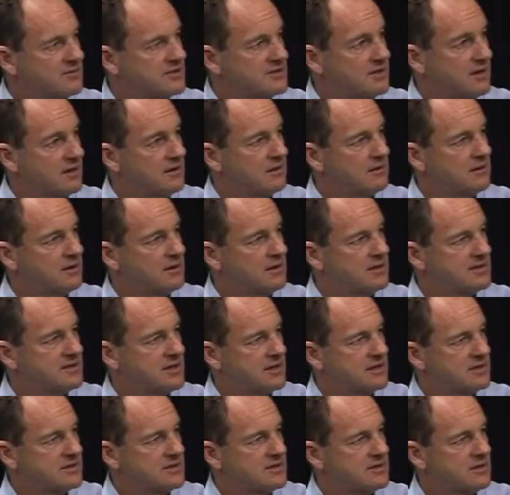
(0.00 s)
So in a
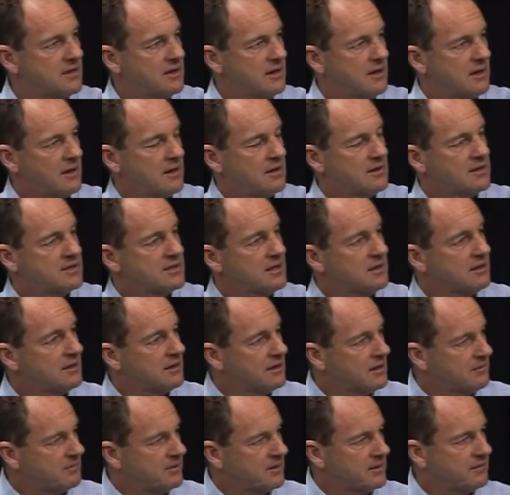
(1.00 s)
sense, there's a
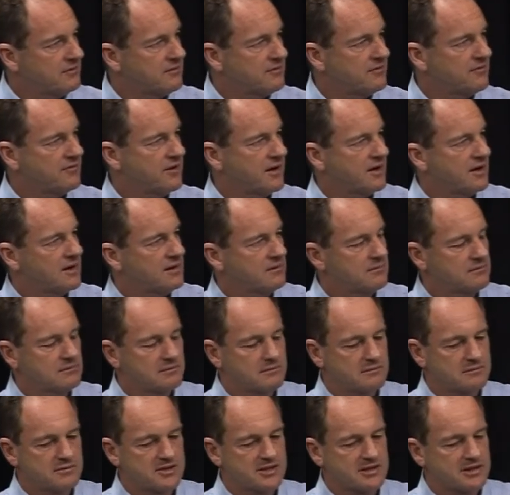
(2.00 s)
little bit
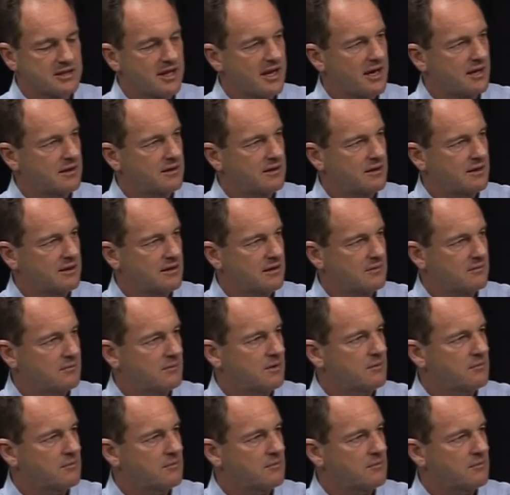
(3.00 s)
of slack there that if